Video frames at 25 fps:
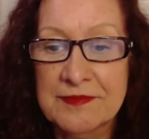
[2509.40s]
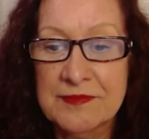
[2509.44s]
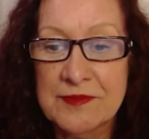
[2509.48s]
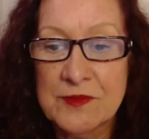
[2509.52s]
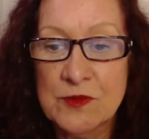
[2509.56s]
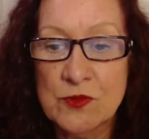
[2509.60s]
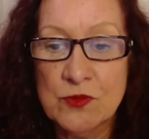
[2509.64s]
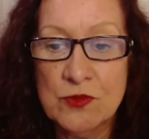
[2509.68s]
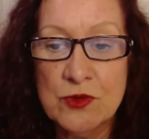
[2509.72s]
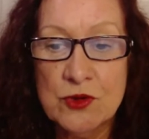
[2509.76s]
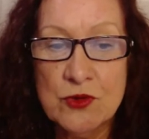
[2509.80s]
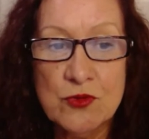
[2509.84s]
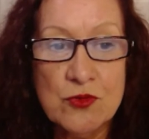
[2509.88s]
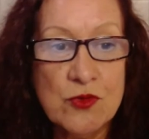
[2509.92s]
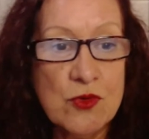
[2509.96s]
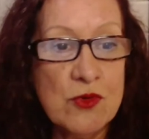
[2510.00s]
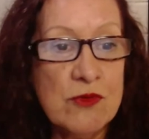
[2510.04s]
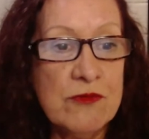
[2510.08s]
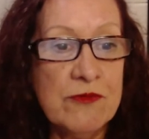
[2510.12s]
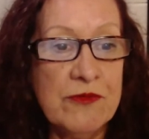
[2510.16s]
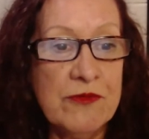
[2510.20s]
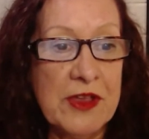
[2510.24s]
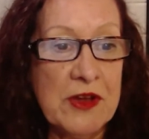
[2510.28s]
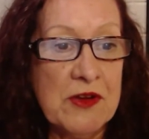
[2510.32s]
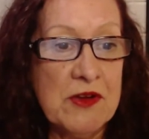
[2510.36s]
Well, you're
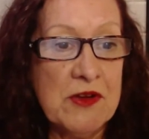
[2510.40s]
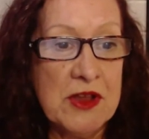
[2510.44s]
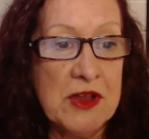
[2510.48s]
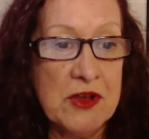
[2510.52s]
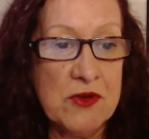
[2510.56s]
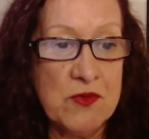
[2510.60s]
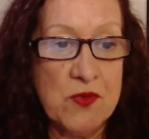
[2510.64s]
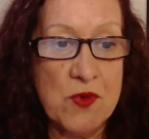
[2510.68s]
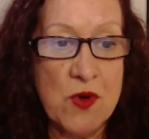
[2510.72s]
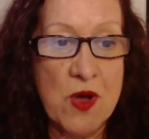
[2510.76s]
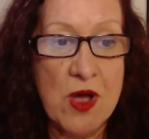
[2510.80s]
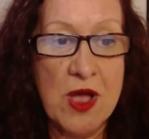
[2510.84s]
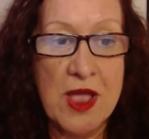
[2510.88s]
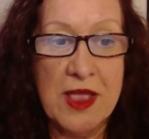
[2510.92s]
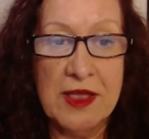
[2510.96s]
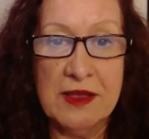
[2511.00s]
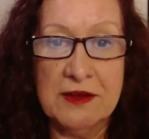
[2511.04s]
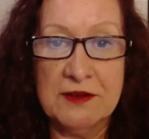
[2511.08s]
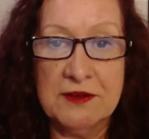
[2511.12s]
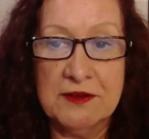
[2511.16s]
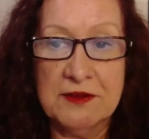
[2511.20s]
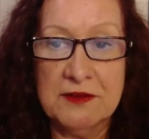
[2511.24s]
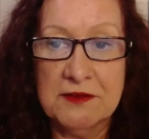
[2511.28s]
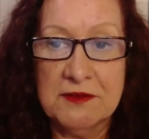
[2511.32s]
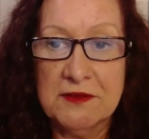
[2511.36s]
all very
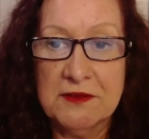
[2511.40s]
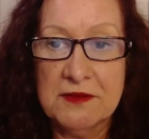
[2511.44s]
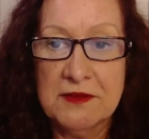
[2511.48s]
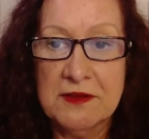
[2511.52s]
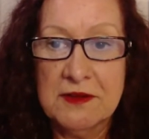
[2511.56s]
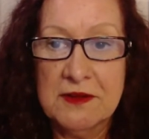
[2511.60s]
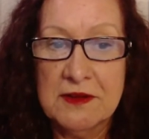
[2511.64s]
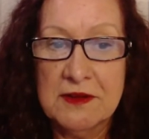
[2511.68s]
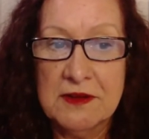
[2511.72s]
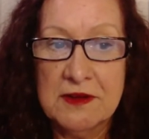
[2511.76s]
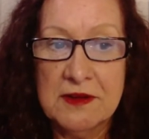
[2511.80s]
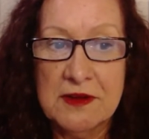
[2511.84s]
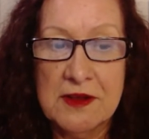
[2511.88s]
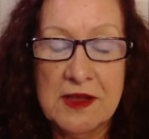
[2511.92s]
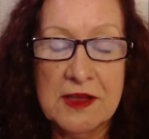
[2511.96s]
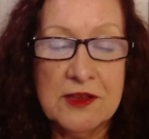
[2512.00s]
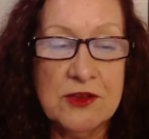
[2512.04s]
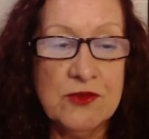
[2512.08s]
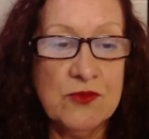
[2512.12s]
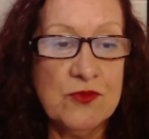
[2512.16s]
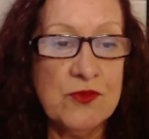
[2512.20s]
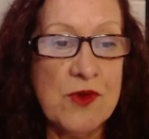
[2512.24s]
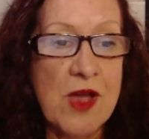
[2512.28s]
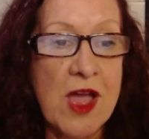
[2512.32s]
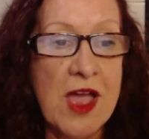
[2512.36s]
quiet. Are
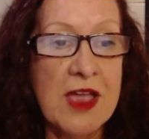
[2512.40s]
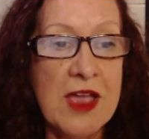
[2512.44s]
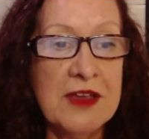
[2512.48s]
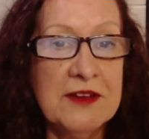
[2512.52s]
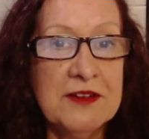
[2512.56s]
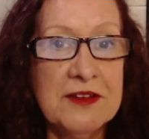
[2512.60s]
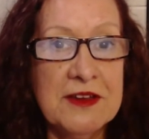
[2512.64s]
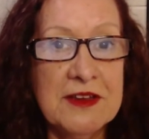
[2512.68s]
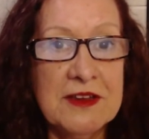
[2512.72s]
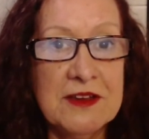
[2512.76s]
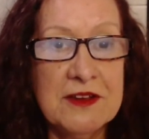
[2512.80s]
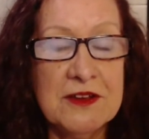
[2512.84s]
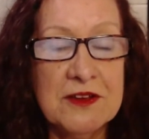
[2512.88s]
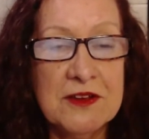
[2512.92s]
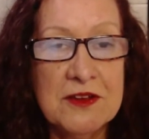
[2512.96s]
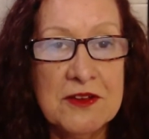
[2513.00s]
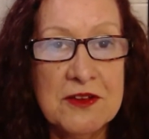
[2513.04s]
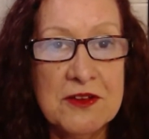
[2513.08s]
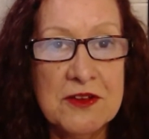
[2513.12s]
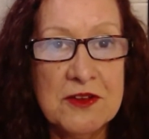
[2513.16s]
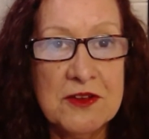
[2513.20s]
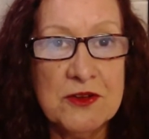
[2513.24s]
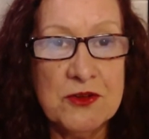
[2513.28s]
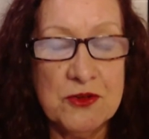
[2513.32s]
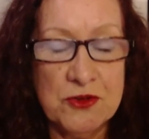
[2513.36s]
you writing
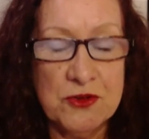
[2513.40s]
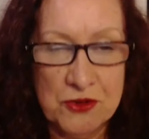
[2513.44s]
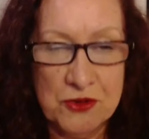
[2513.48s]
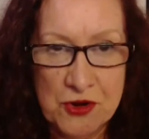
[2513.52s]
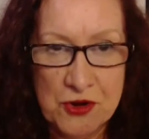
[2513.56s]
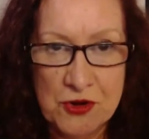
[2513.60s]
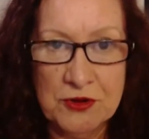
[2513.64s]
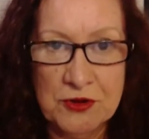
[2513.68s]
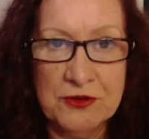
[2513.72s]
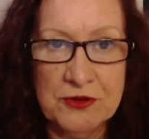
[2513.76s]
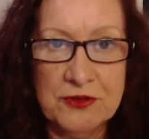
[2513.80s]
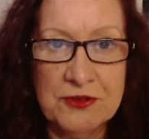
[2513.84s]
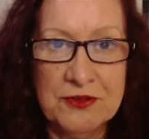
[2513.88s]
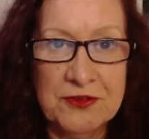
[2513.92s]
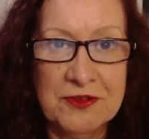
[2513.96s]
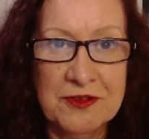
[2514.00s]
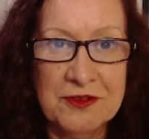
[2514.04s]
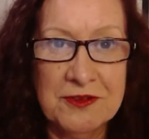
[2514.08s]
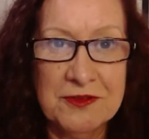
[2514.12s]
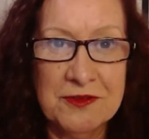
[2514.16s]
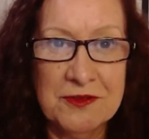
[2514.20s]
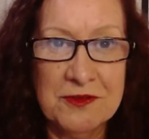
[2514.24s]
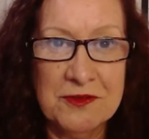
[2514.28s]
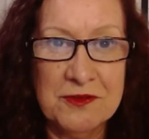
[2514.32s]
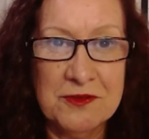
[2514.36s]
notes
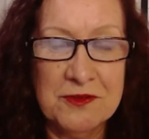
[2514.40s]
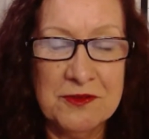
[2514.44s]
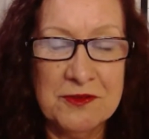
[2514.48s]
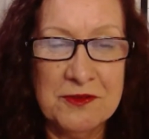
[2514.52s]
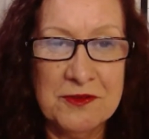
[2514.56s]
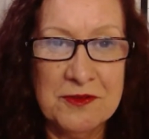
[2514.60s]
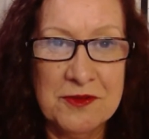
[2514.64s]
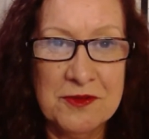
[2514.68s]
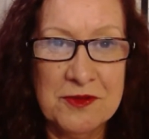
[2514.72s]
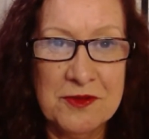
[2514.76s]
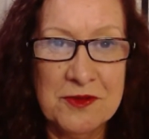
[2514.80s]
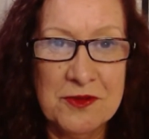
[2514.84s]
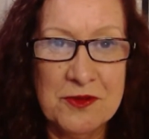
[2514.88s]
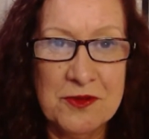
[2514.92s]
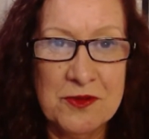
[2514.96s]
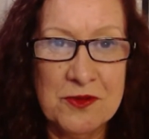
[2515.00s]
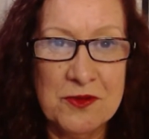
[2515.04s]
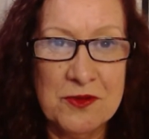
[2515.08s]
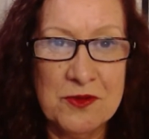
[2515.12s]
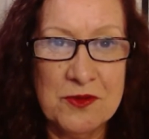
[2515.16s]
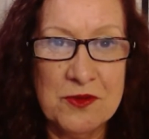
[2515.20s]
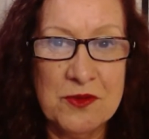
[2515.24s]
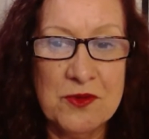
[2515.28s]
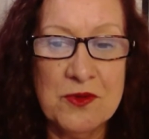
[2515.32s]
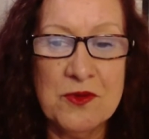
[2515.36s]

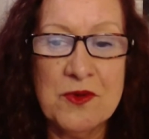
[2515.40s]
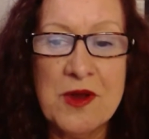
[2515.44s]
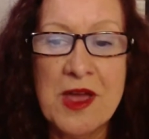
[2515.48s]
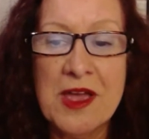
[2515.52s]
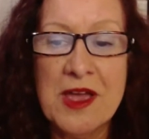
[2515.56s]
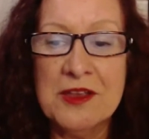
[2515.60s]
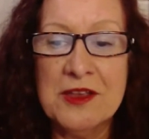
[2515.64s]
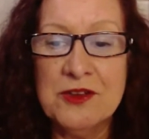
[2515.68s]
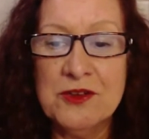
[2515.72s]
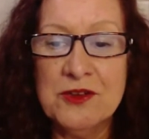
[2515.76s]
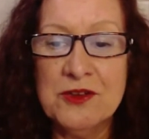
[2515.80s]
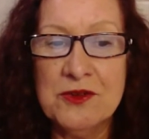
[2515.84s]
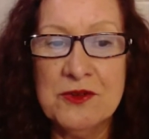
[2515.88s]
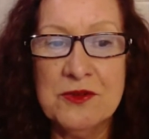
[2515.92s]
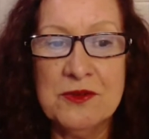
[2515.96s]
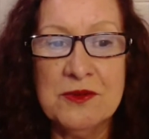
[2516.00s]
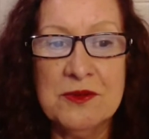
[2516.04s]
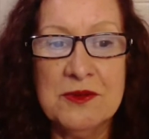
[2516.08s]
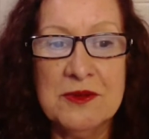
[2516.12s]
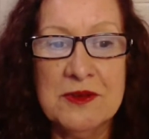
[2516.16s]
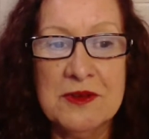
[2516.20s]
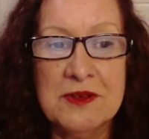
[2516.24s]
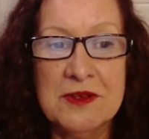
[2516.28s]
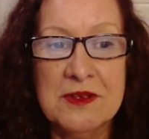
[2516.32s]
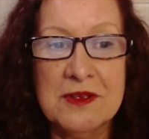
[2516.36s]
or are you
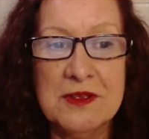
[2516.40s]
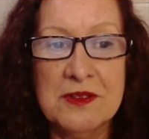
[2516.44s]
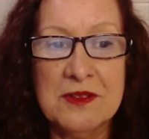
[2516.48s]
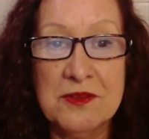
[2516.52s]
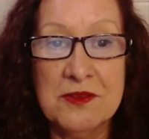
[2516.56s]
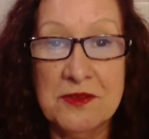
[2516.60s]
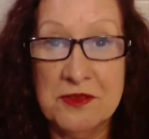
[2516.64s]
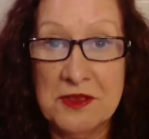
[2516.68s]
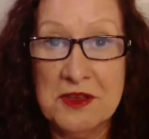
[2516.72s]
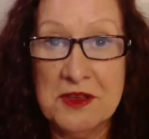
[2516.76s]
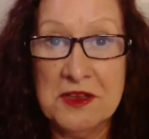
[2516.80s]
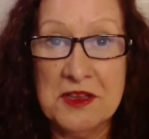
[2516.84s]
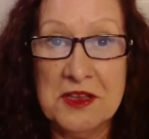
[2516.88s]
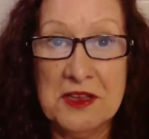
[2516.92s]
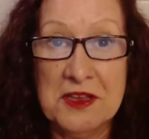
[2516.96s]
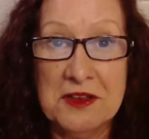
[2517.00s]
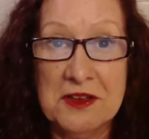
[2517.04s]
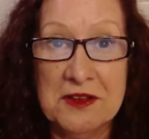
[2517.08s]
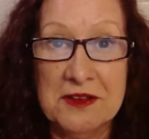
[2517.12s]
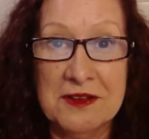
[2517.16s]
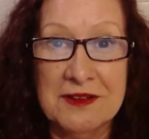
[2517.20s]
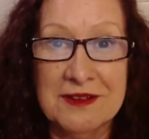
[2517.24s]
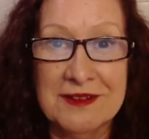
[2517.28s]
thinking?